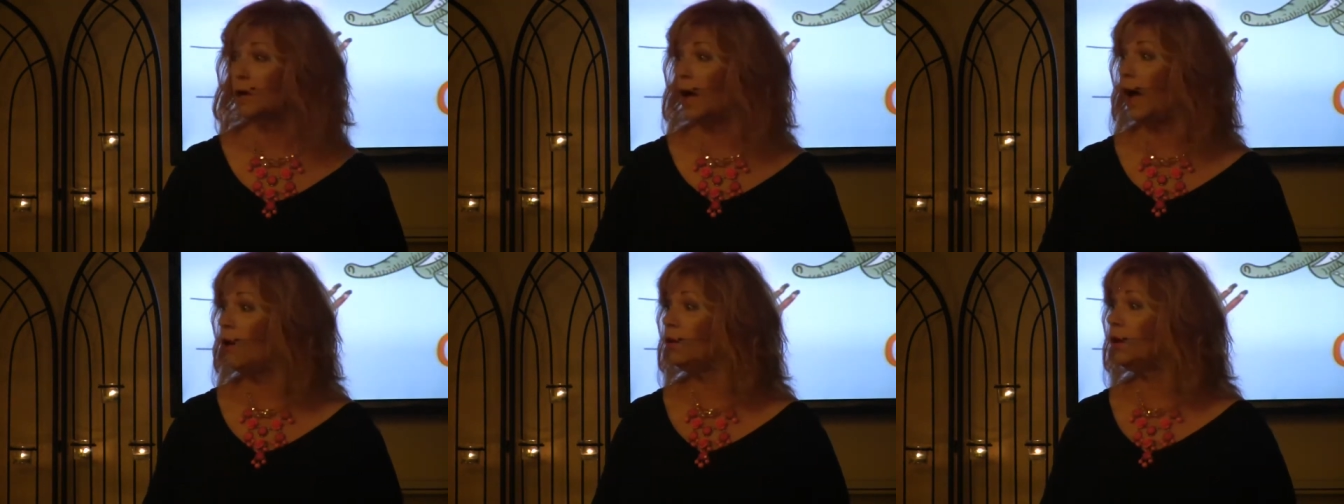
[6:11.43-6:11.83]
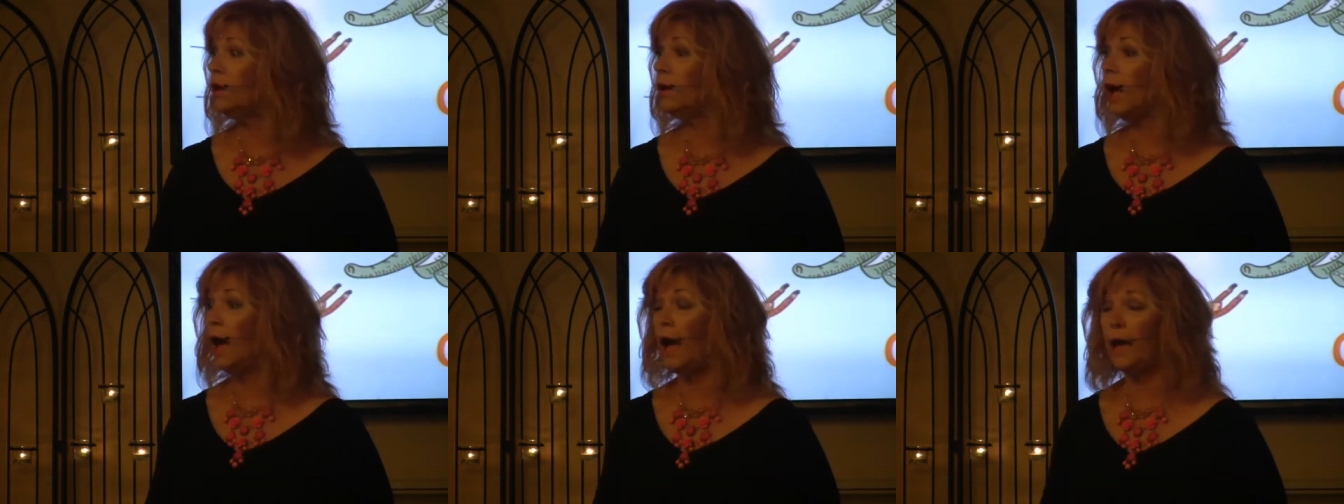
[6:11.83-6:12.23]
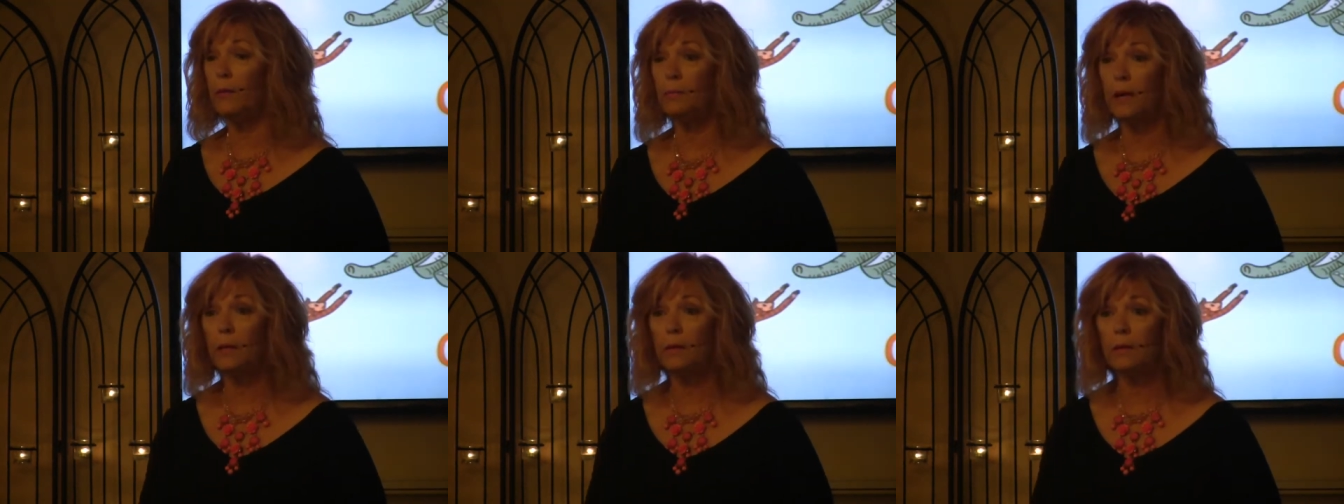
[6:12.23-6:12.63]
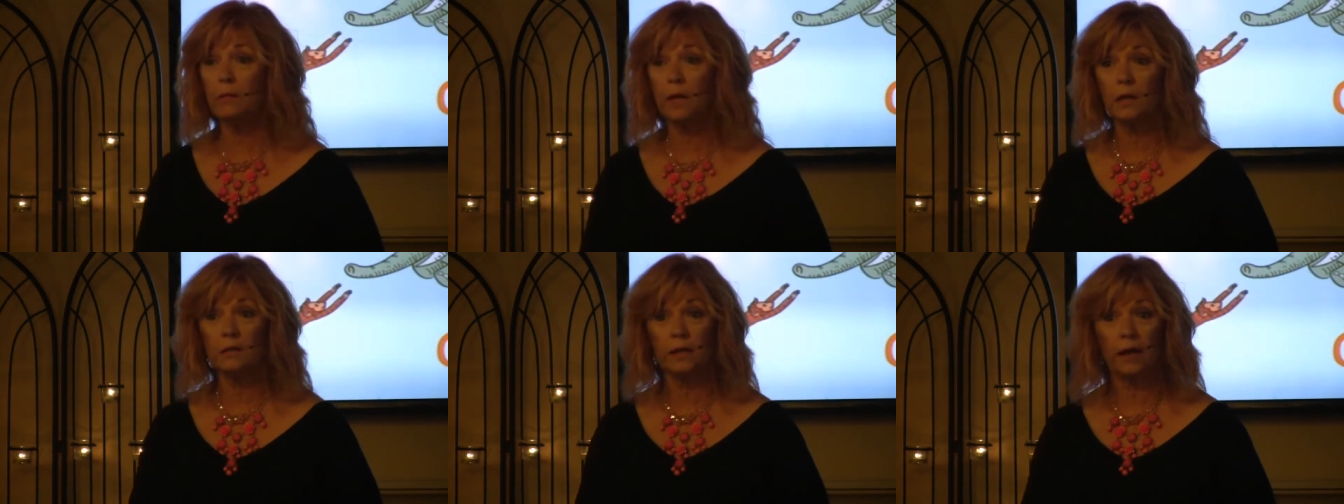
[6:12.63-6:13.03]
How are you gonna hide a public
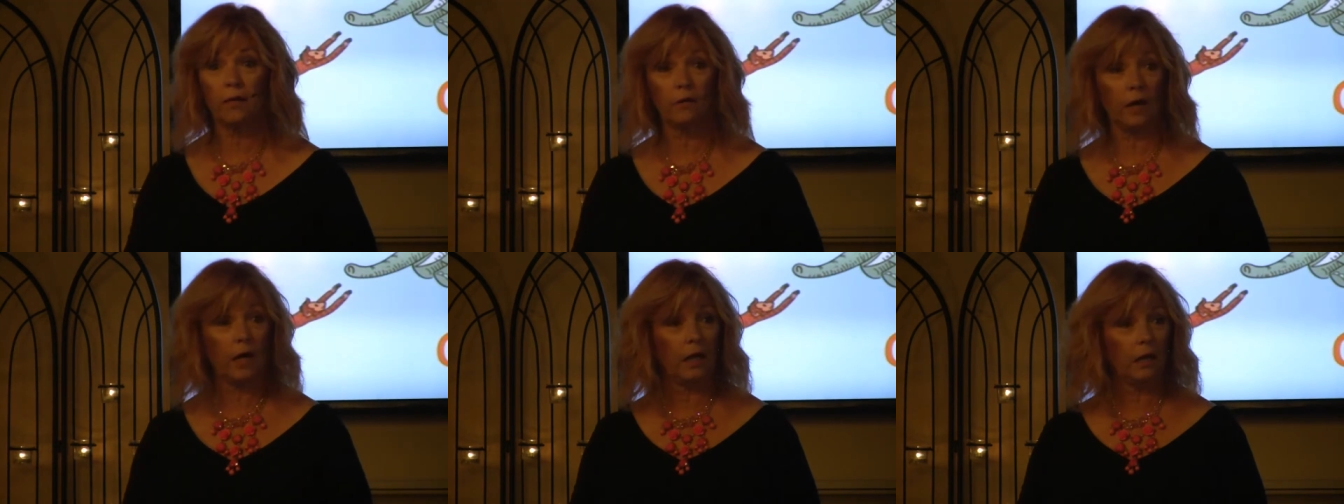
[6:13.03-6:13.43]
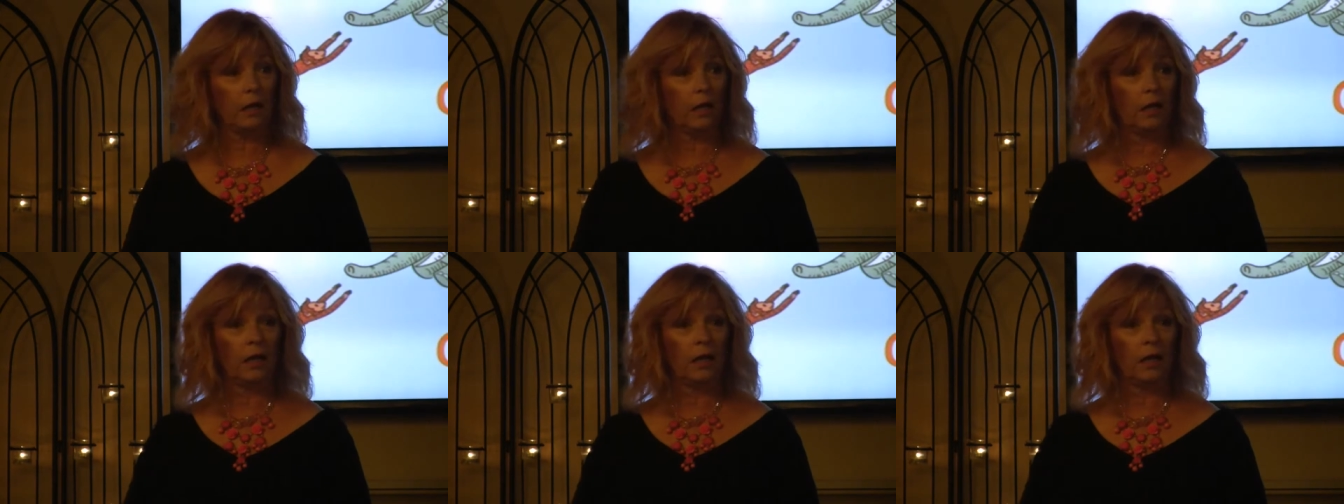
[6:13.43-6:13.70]
meltdown, right?